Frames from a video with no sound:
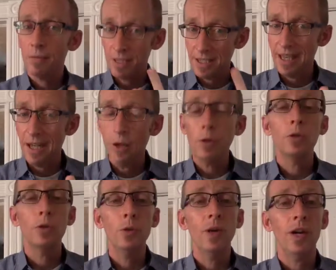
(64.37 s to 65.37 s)
sell
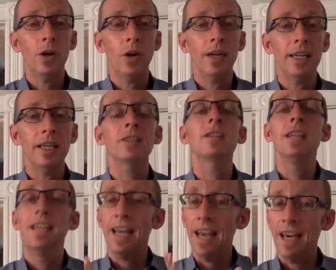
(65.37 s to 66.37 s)
to that audience,
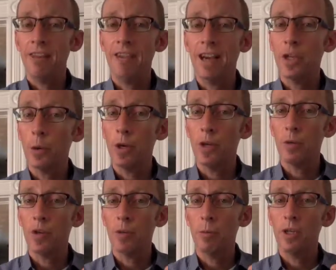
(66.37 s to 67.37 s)
and evaluating
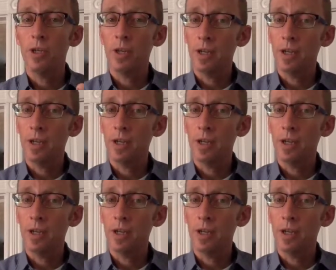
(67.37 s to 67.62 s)
what you've been